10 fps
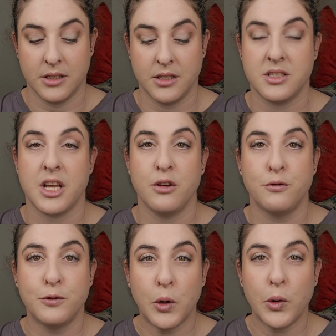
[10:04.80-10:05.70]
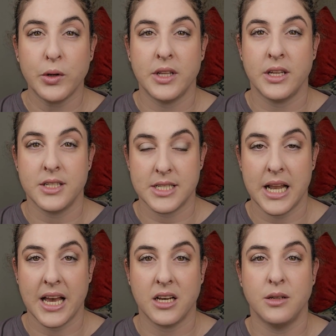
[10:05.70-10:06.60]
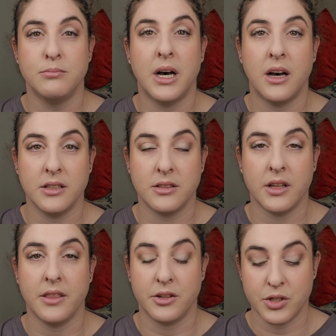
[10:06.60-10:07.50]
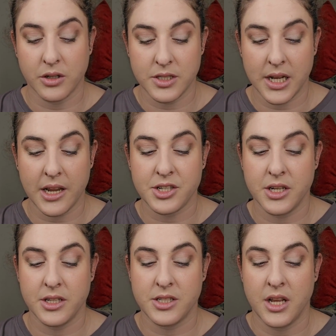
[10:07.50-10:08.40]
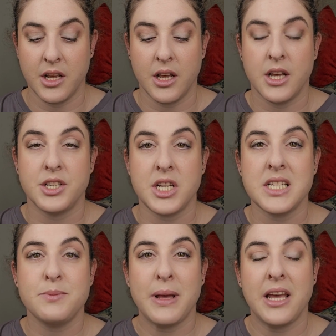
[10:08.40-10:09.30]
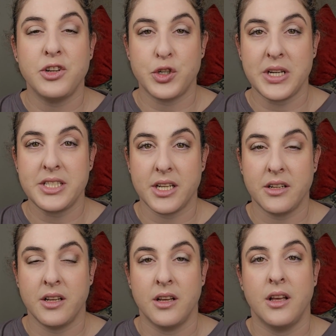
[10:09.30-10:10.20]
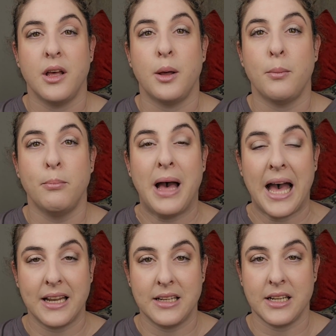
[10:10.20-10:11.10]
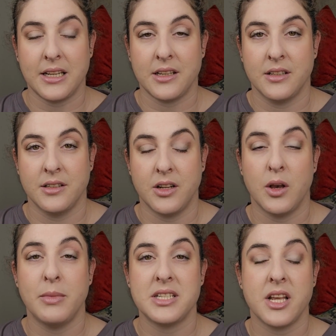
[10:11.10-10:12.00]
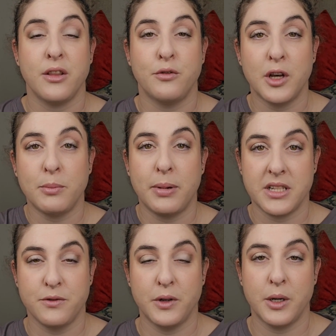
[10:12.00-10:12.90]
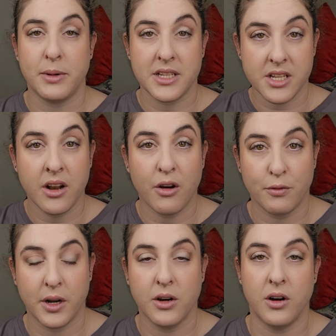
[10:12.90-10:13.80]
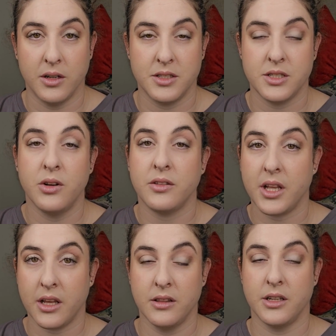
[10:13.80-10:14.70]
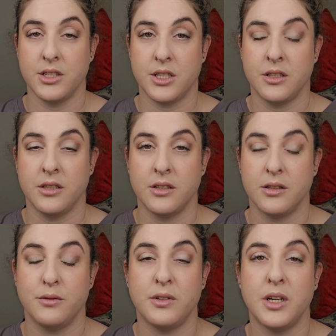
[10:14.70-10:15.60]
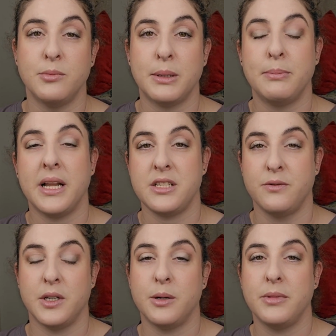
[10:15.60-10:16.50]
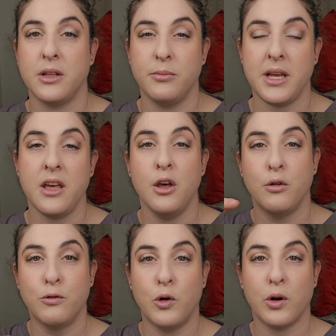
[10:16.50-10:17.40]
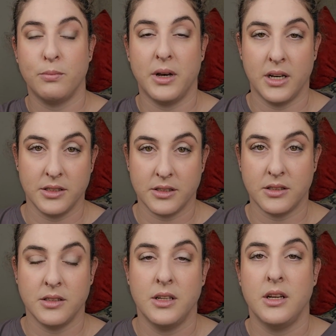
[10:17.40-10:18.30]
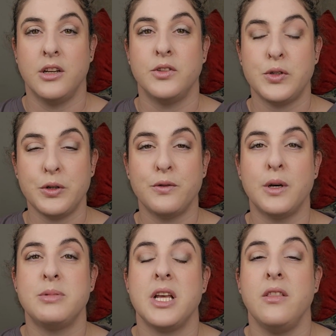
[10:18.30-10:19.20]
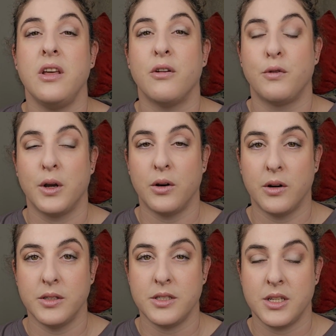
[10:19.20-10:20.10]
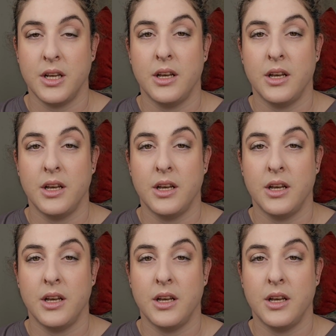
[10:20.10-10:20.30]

Sy word sleg behandel. And the translation is, she is being treated badly. Now I must say the verb plus verb is in Afrikaans, not the English. Verb plus verb, there'll be word behandel, two verbs in the Afrikaans.